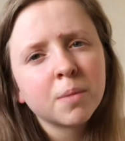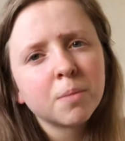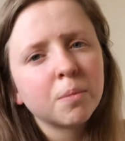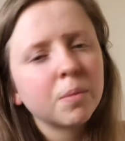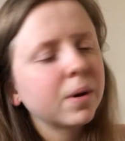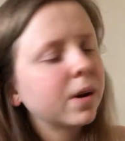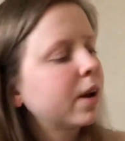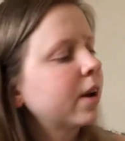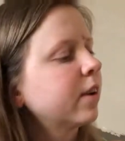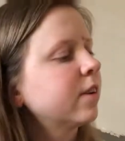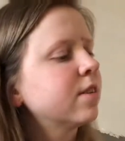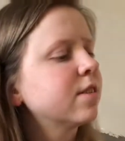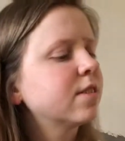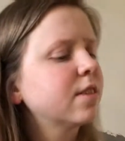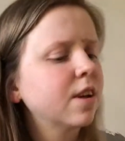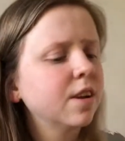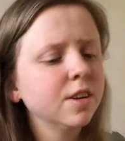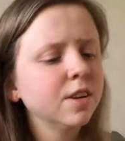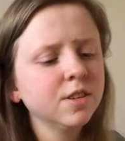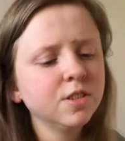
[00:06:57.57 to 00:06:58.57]
but I
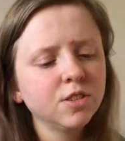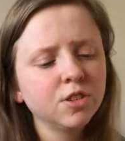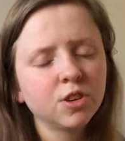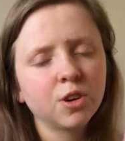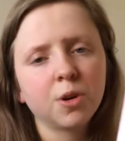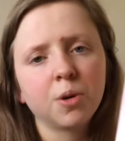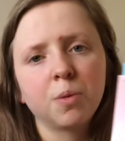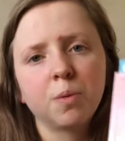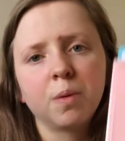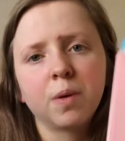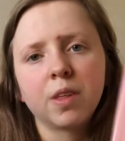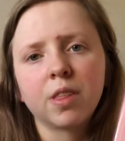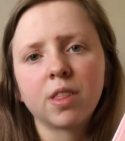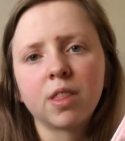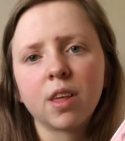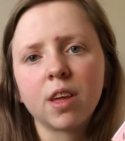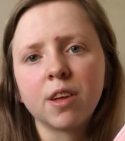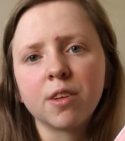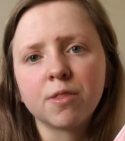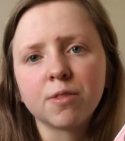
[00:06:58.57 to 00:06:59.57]
decided to go with
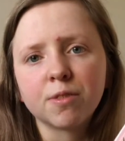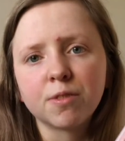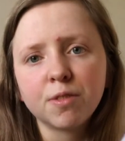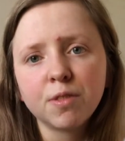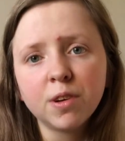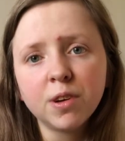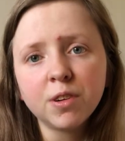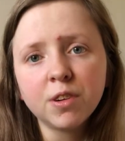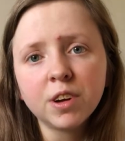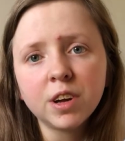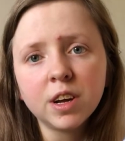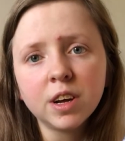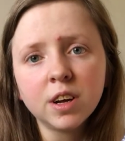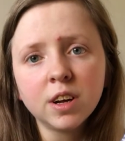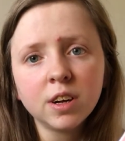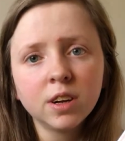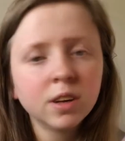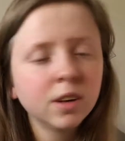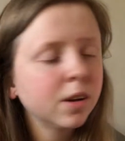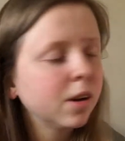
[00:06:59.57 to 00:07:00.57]

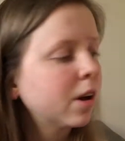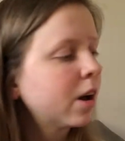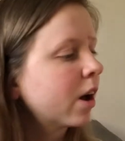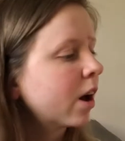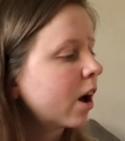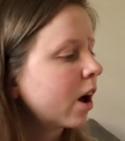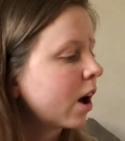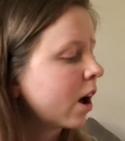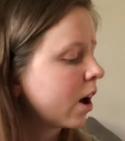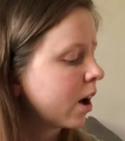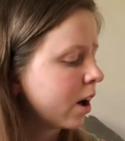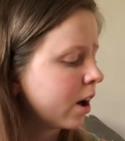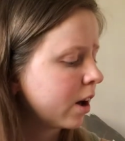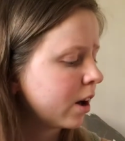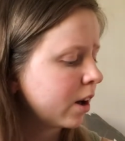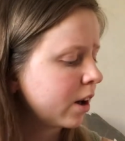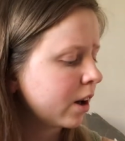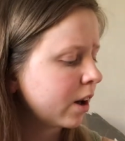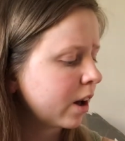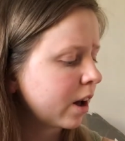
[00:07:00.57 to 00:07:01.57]
Inferior, uh,